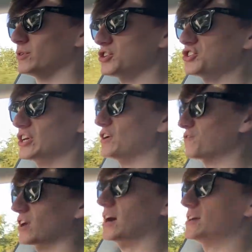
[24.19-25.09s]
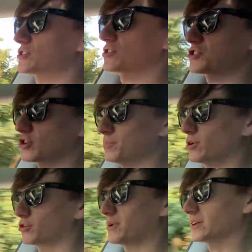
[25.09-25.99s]
and we'll just see if the car's going to stop
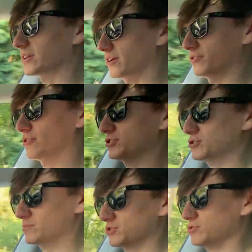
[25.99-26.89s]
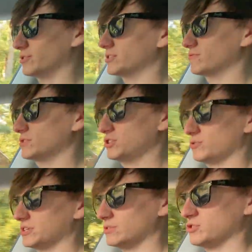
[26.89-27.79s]
automatically or not. So I'm just going to
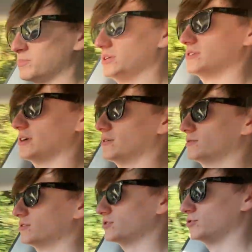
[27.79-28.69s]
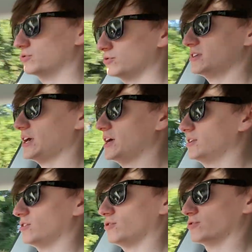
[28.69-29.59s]
reduce our speed down to
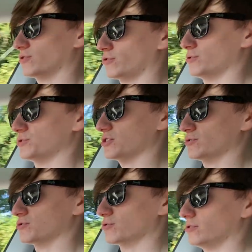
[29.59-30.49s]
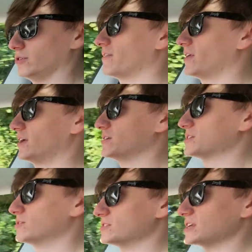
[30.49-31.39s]
10 on cruise cruise control. And then as
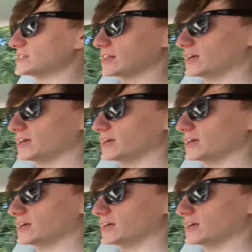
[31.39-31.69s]
soon as these